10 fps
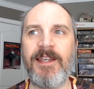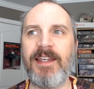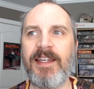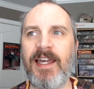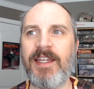
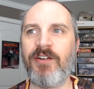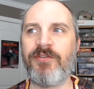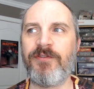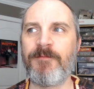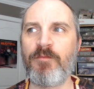kind
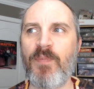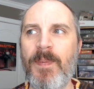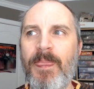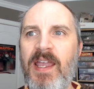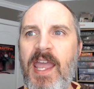of
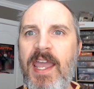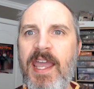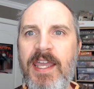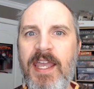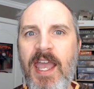
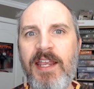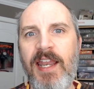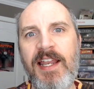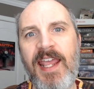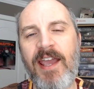an